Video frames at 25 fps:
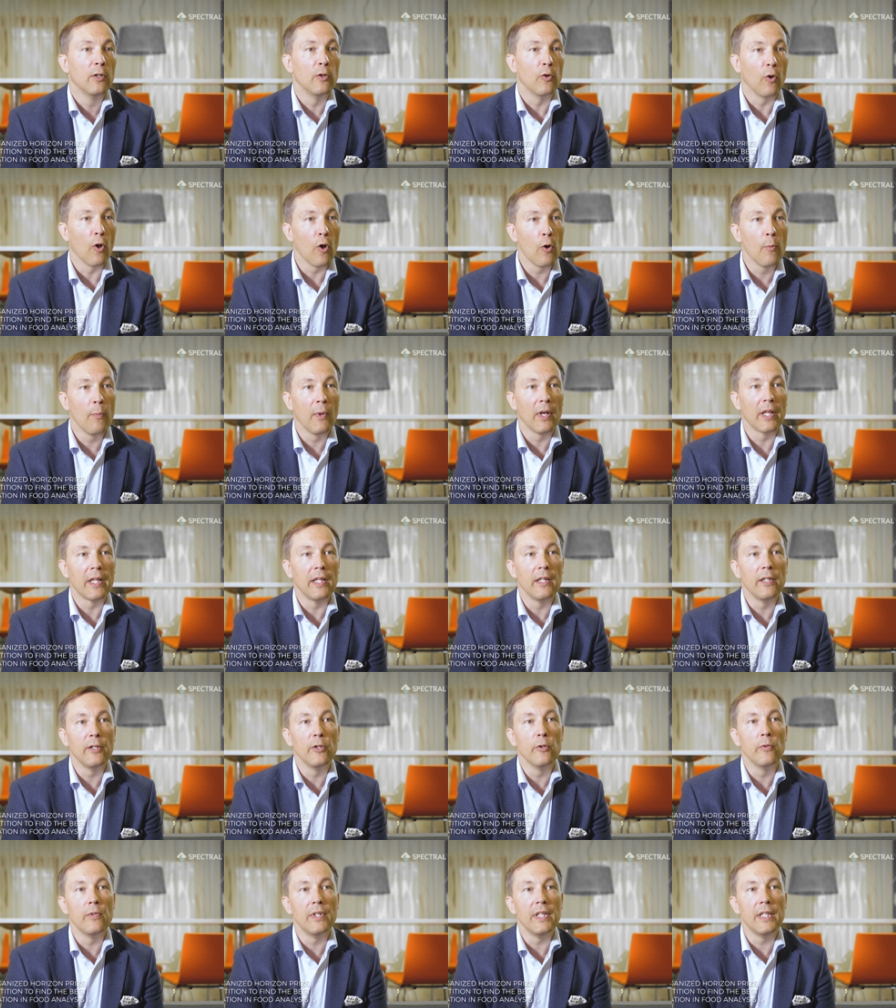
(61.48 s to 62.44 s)
Globally,
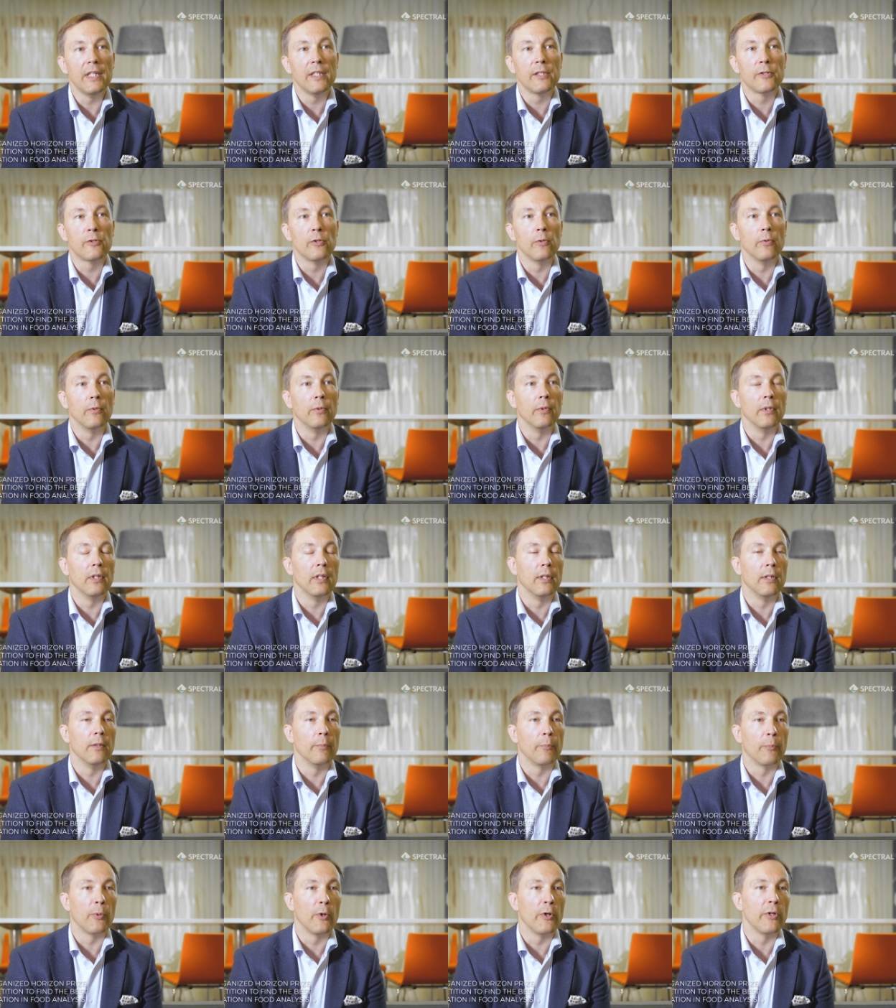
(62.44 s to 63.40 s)
you need to
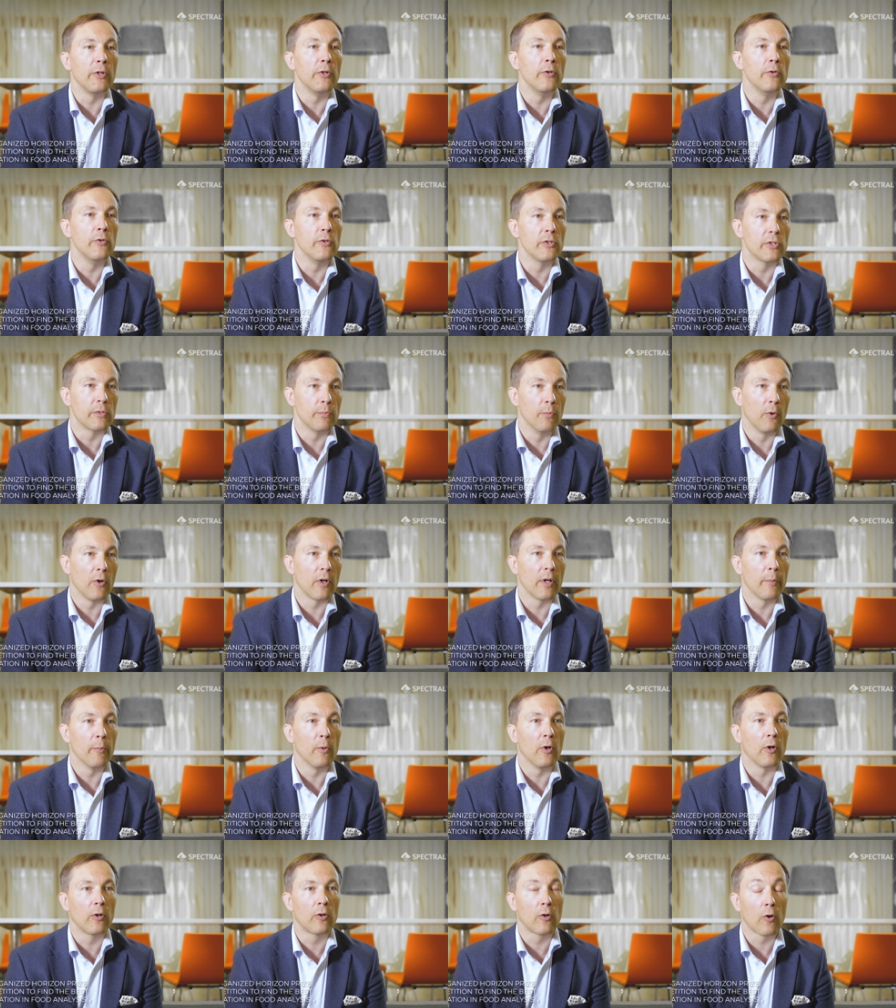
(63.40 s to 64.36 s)
produce more
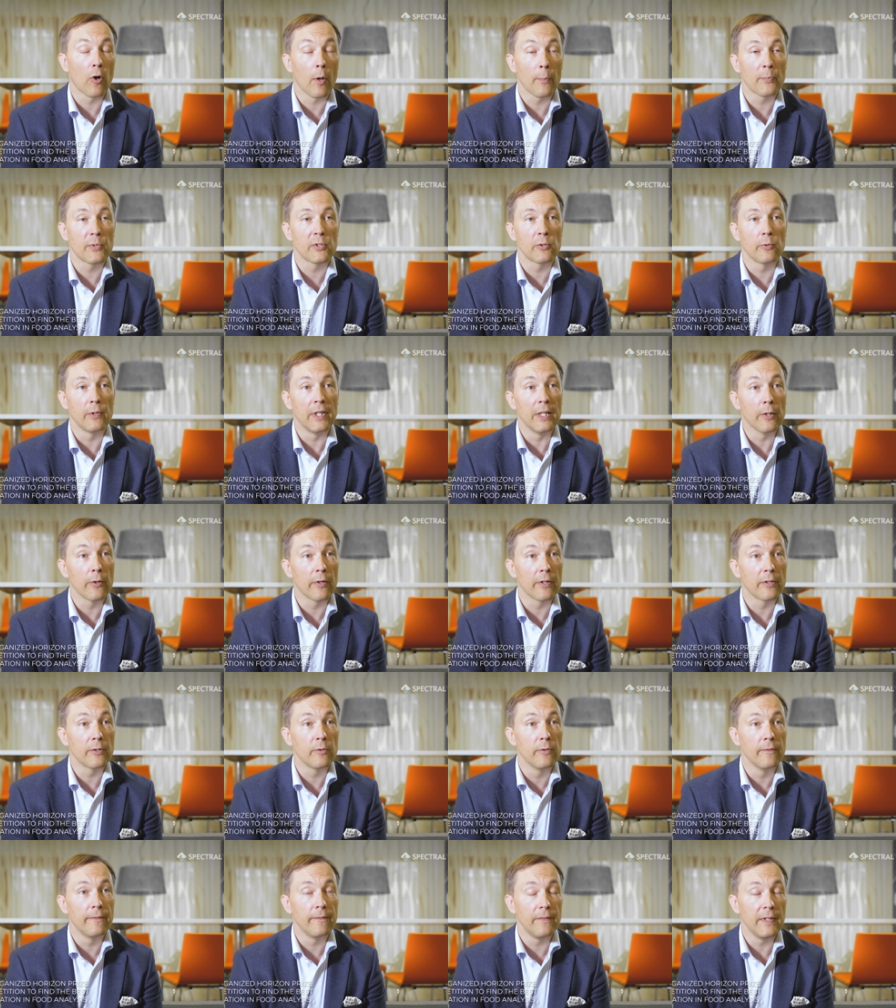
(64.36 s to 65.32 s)
and more crops in order
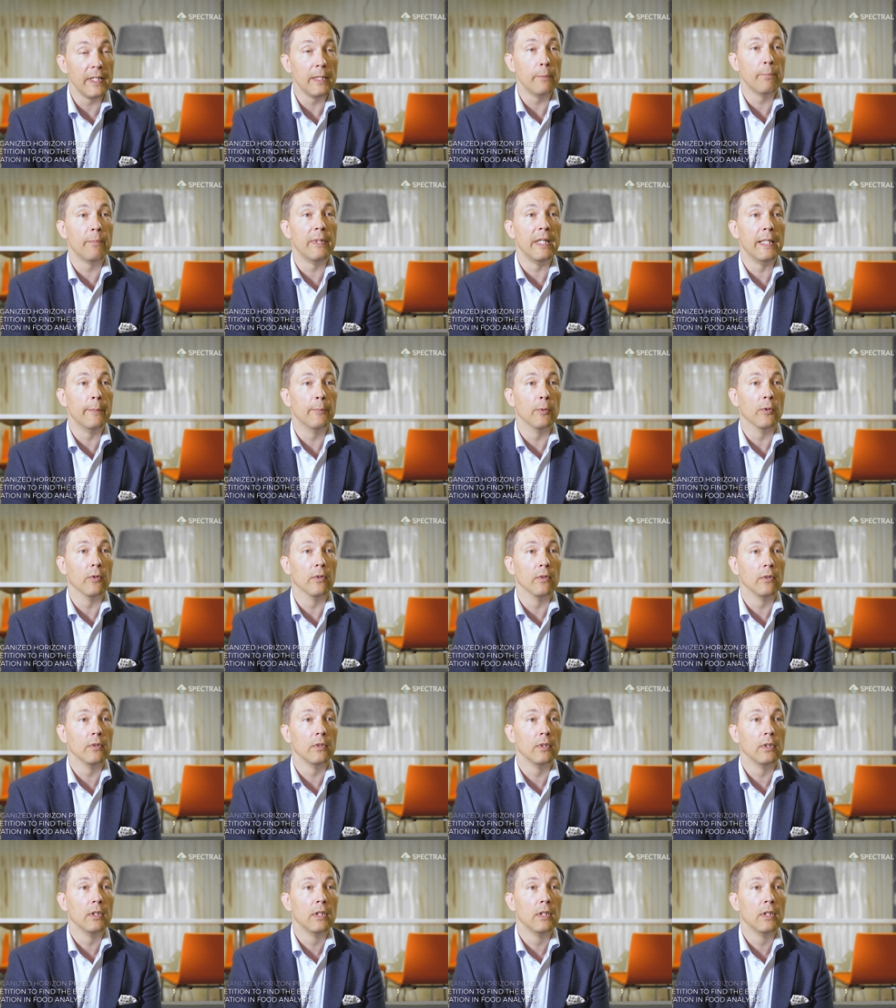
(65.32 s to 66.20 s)
to feed people